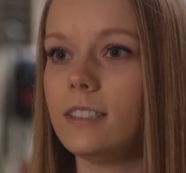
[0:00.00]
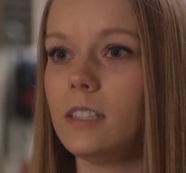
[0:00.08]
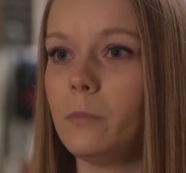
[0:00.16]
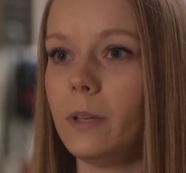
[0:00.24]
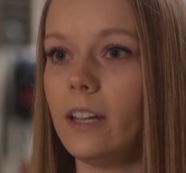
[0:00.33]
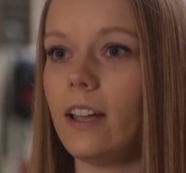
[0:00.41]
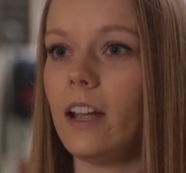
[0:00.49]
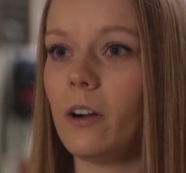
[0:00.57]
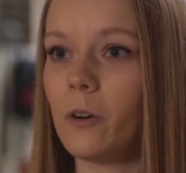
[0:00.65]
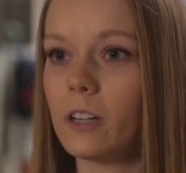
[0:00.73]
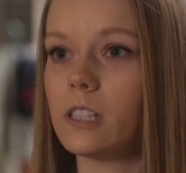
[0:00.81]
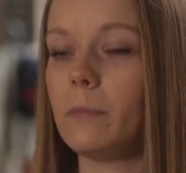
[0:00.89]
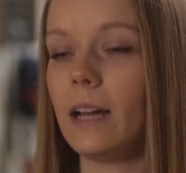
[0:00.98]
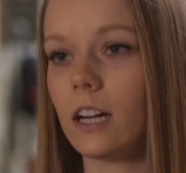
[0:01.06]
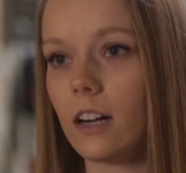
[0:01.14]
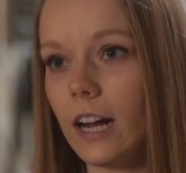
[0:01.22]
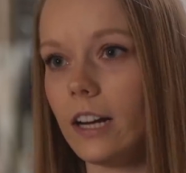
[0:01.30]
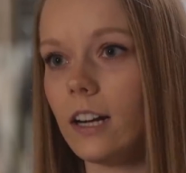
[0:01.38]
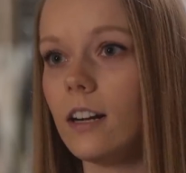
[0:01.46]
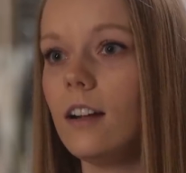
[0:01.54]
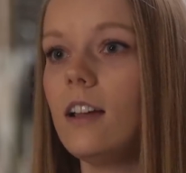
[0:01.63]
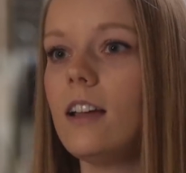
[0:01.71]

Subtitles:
to be a horseback rider,